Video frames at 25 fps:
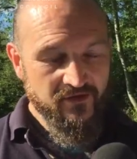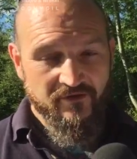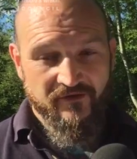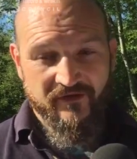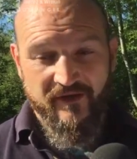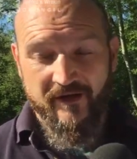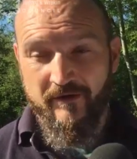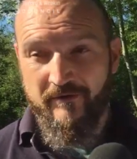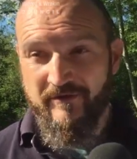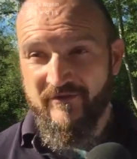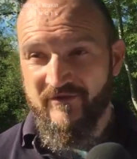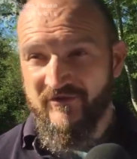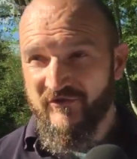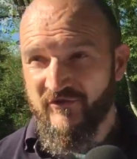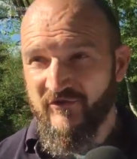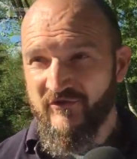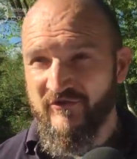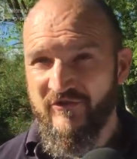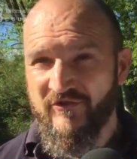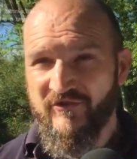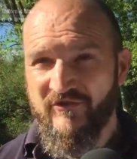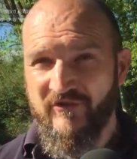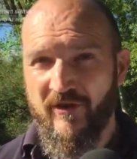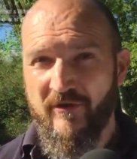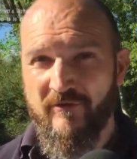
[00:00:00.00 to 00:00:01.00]
No, it's just a
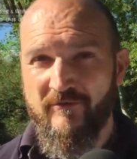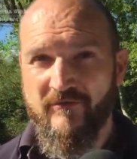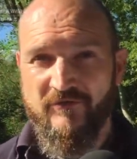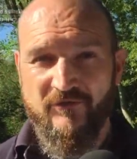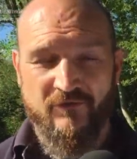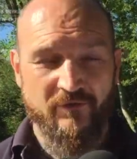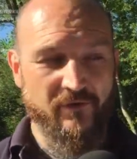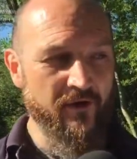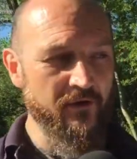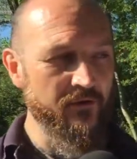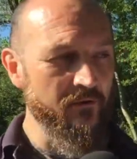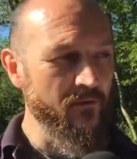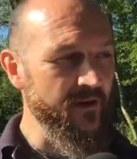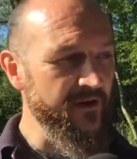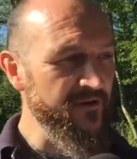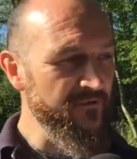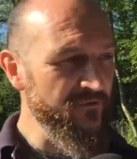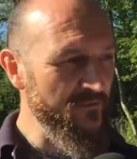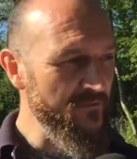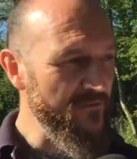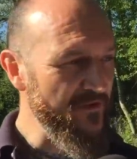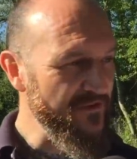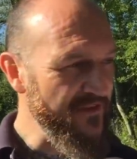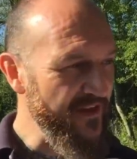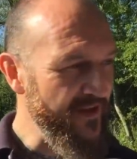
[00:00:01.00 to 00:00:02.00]
stone's throw away
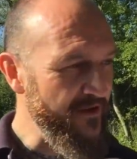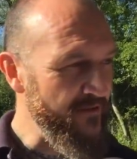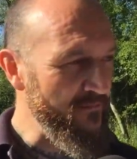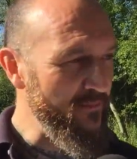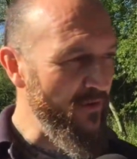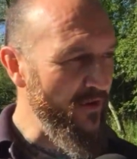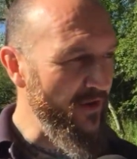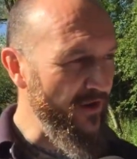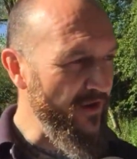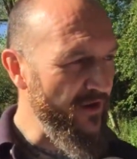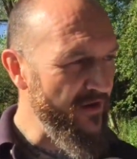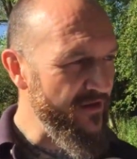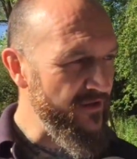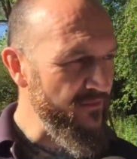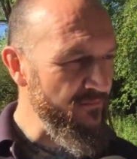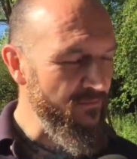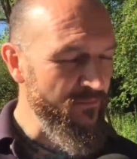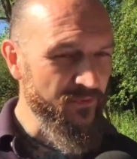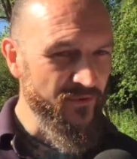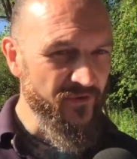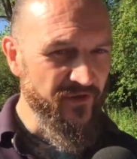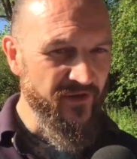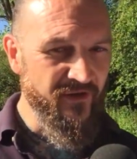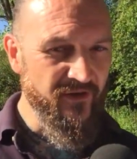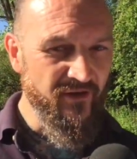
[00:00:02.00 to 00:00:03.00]
from the town park.
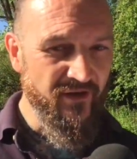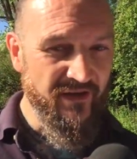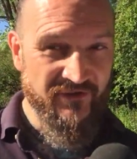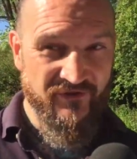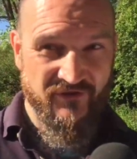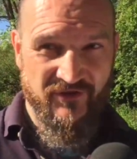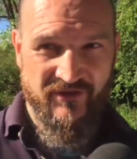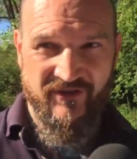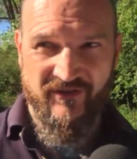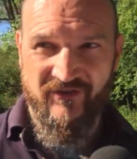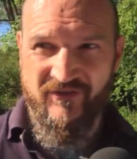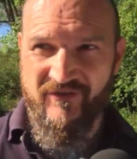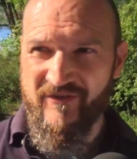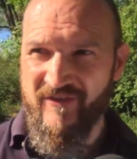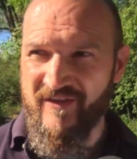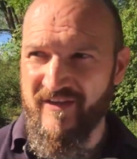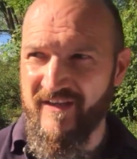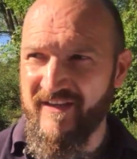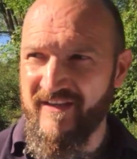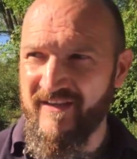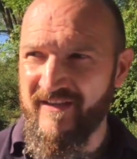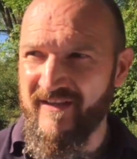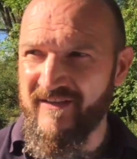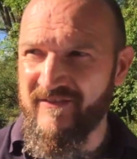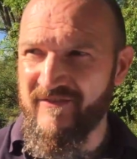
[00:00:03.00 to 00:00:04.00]
But as you can
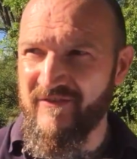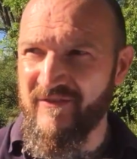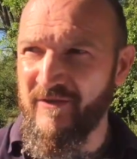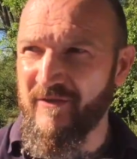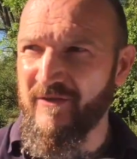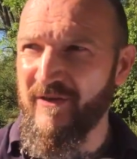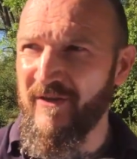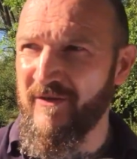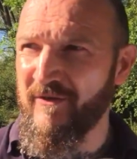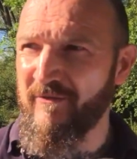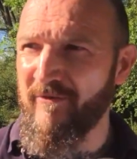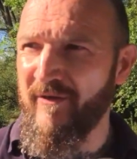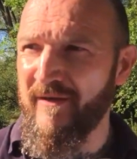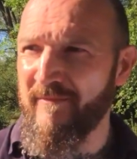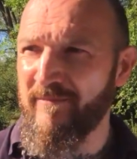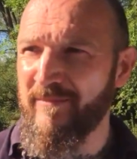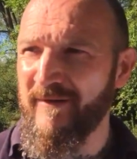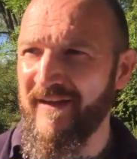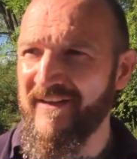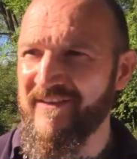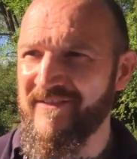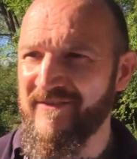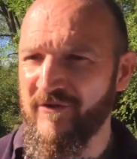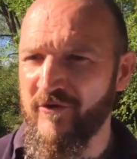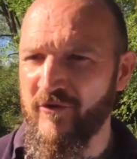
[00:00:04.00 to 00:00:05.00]
see, it's a great
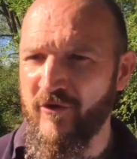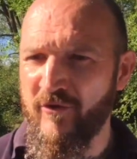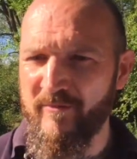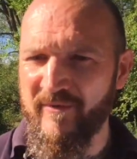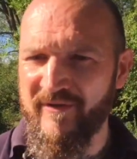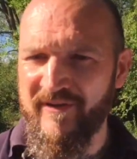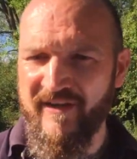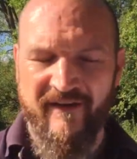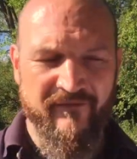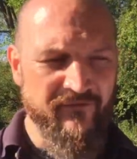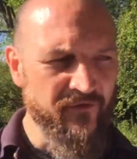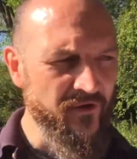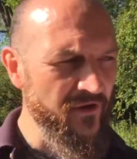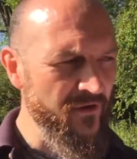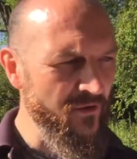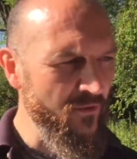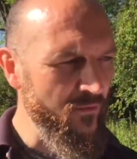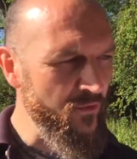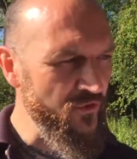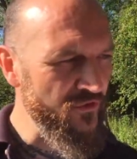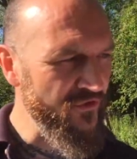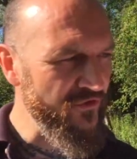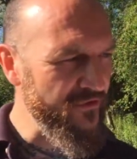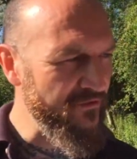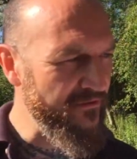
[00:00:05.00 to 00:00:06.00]
place to come and have a
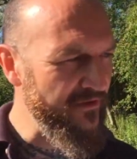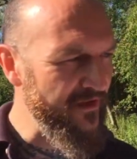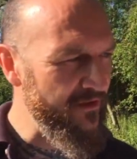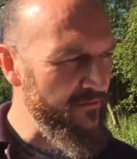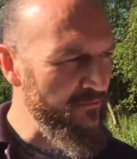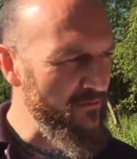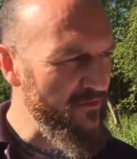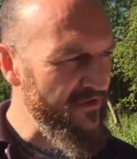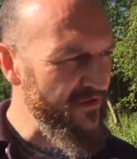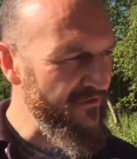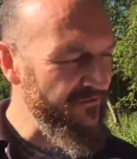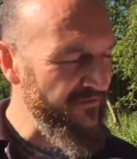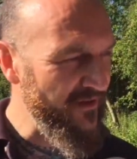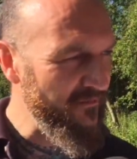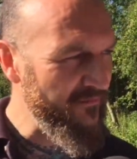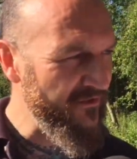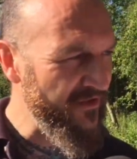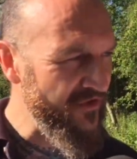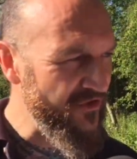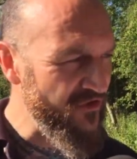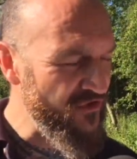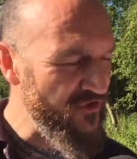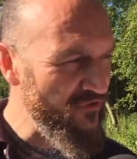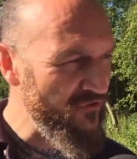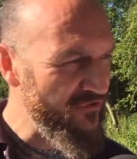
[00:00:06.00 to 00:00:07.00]
wander around with your family
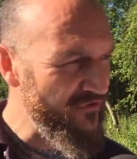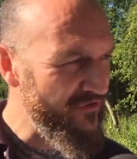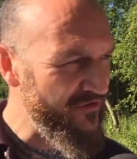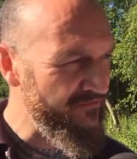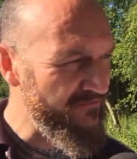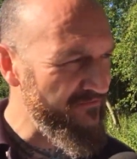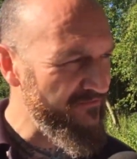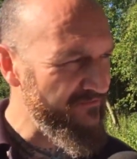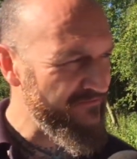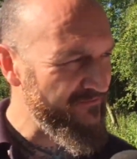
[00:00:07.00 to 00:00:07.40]
and children.